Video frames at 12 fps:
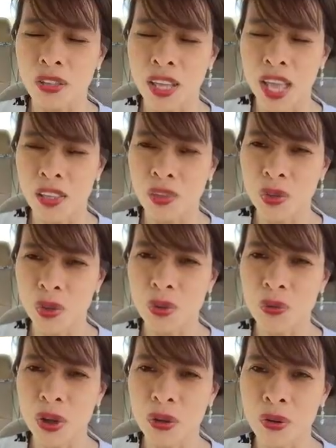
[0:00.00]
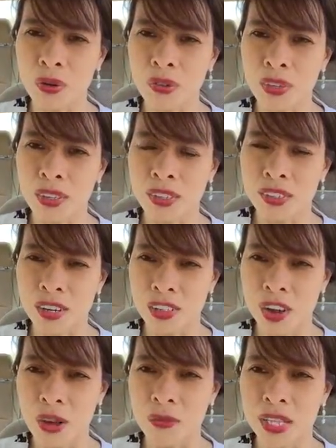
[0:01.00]
then you will
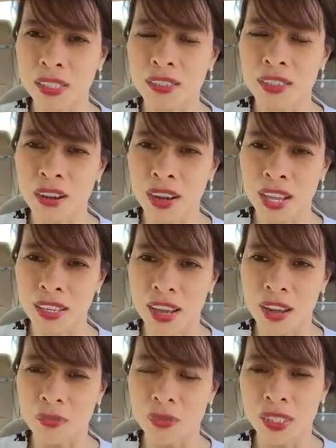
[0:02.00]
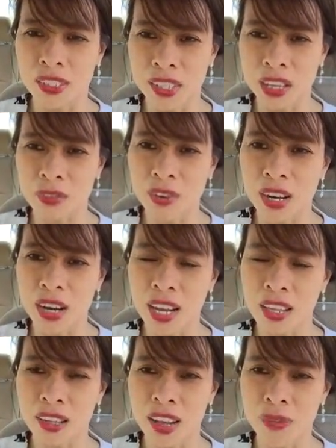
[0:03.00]
determine your income, six-figure
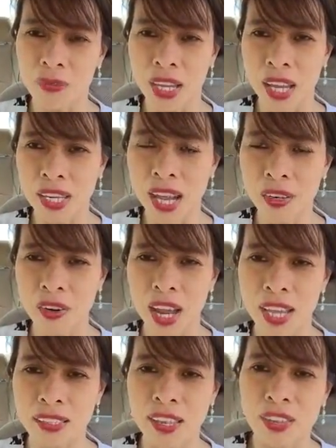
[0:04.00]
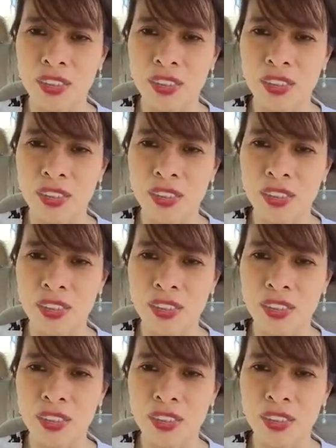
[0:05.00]
income. Ain't that great?